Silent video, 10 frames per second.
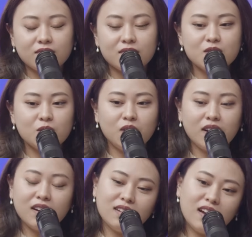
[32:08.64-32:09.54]
So
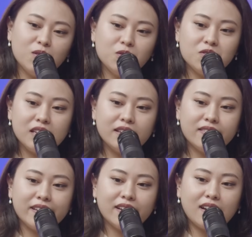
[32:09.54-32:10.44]
I don't really
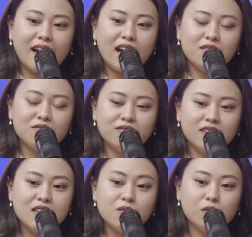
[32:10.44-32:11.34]
think I have
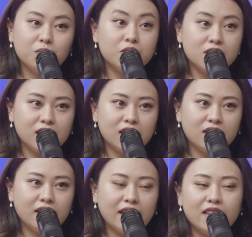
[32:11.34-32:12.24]
any one
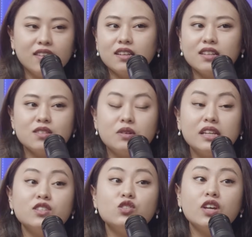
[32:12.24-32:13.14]
particular, and I think it has
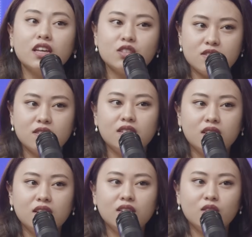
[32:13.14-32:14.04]
really changed,
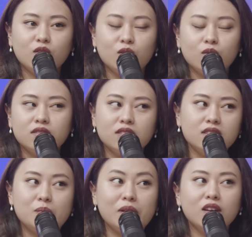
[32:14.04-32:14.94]

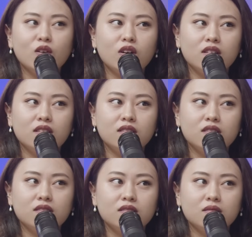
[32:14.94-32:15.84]
depending on
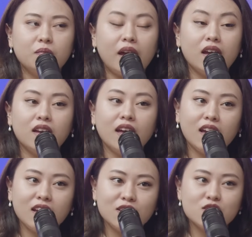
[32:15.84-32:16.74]
my
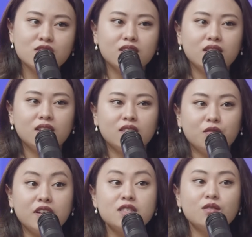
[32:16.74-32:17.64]
age, the
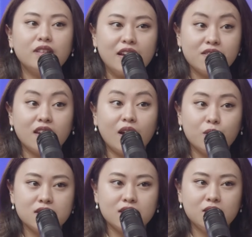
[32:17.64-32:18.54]
phase of life that I
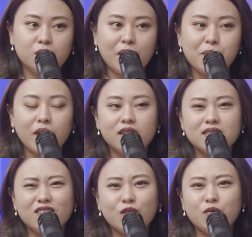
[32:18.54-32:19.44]
was in. My parents
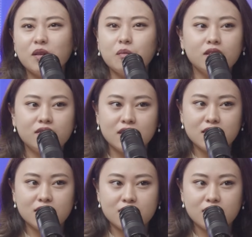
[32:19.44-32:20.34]
are not very big
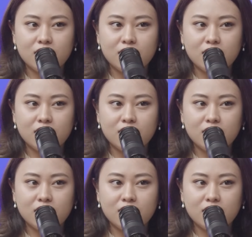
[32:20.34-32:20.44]
readers.